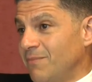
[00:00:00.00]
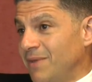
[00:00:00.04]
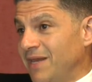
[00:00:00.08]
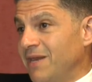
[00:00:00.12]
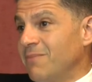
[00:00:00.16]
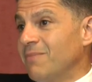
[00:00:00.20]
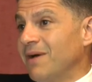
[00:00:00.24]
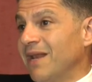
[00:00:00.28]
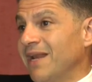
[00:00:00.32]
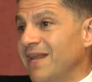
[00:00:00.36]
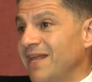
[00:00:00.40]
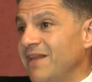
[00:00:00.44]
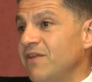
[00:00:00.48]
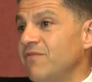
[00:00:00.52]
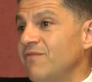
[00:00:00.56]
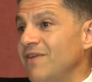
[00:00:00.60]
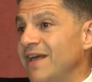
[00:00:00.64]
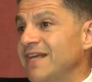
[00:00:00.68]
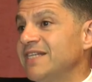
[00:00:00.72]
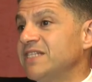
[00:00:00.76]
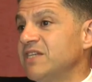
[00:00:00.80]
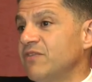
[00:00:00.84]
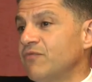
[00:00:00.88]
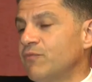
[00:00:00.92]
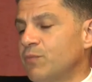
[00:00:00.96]

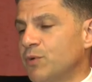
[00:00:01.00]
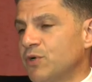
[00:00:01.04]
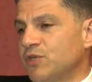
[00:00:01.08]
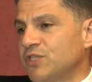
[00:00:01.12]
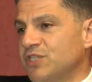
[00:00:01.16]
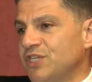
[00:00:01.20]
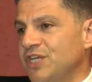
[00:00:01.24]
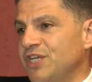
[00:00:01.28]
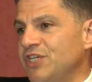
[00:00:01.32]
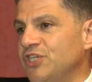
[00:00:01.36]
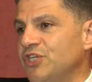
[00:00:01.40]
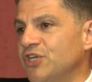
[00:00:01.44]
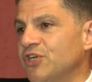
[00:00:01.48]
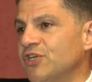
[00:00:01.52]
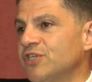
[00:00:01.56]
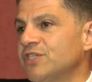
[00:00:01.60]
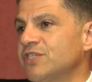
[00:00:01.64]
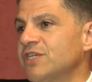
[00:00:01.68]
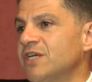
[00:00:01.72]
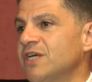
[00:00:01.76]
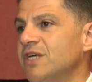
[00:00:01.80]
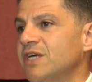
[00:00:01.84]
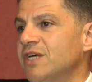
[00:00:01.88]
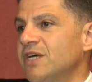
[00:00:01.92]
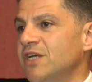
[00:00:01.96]
invasive
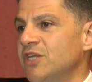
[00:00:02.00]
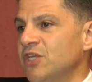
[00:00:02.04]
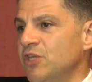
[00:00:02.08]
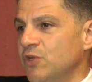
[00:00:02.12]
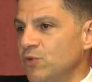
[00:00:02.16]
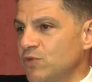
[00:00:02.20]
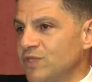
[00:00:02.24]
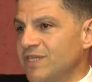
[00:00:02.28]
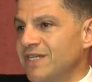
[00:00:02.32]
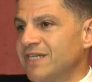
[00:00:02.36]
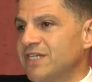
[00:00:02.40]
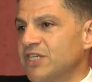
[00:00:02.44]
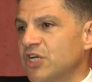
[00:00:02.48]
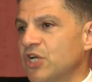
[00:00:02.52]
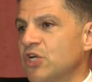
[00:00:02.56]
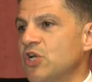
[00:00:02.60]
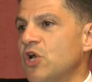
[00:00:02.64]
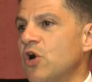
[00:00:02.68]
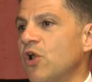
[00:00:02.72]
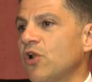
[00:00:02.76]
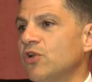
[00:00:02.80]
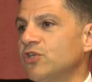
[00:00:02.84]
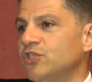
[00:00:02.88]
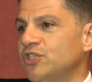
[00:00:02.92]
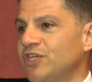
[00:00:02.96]
procedures using
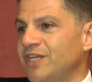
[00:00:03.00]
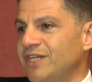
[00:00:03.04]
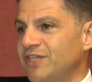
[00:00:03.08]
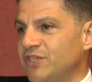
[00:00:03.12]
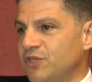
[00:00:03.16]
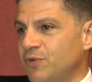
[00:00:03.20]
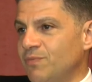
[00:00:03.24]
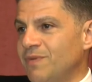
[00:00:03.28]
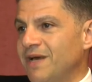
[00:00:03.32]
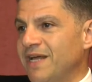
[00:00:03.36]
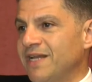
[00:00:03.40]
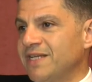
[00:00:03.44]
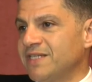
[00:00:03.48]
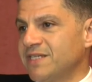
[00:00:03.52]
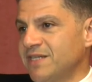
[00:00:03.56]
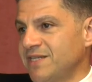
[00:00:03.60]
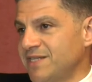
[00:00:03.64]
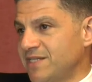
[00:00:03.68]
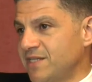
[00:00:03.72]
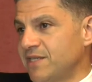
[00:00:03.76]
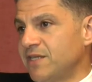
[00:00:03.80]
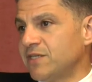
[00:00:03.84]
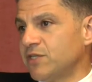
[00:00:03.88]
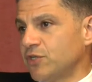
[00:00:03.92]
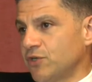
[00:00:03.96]
technology into medicine
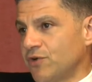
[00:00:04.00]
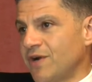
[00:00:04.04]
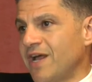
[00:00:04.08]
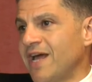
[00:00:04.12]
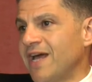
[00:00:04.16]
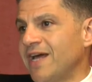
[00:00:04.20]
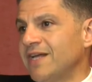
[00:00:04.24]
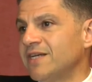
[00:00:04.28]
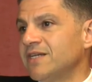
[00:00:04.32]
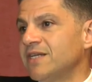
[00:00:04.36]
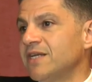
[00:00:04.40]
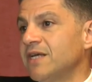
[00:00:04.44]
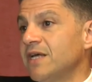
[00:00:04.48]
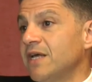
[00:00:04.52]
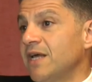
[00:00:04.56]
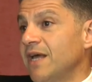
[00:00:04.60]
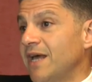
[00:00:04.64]
is the trend,